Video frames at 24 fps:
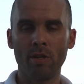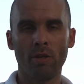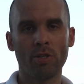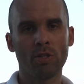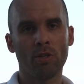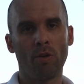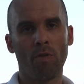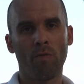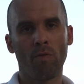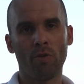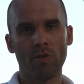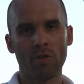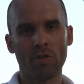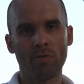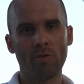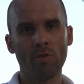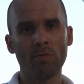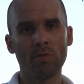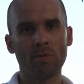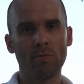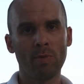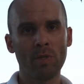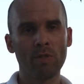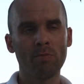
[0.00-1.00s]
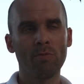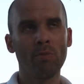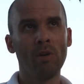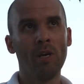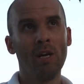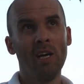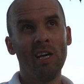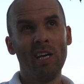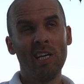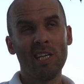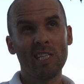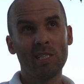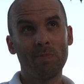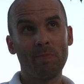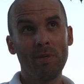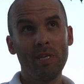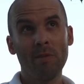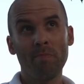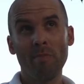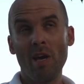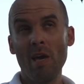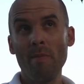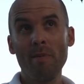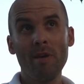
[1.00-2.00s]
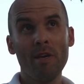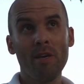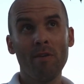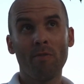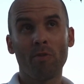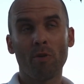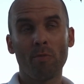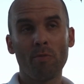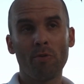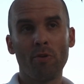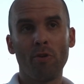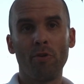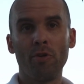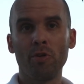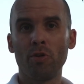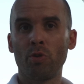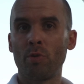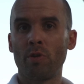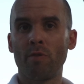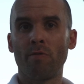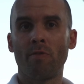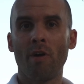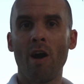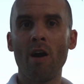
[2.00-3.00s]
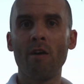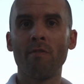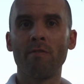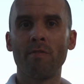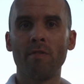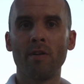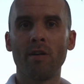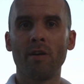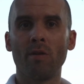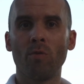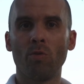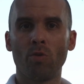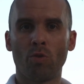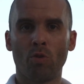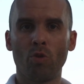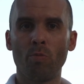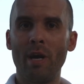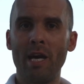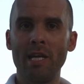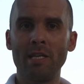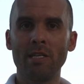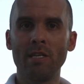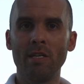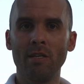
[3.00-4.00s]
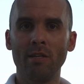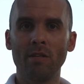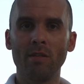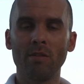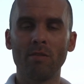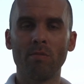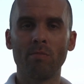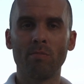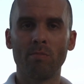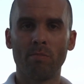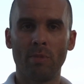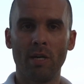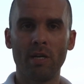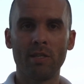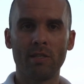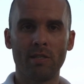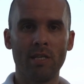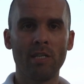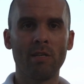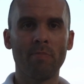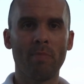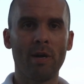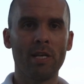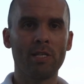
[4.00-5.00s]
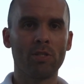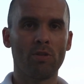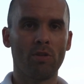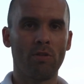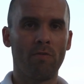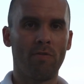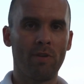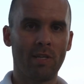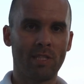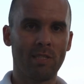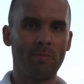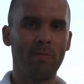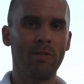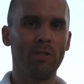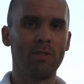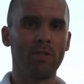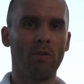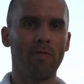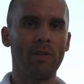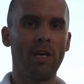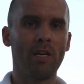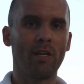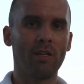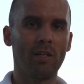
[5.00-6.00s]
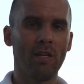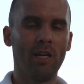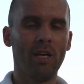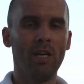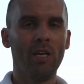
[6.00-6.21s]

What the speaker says: So for the speed maybe from 30 to 25 could be ideal, but it depends on the flexibility of the ankle.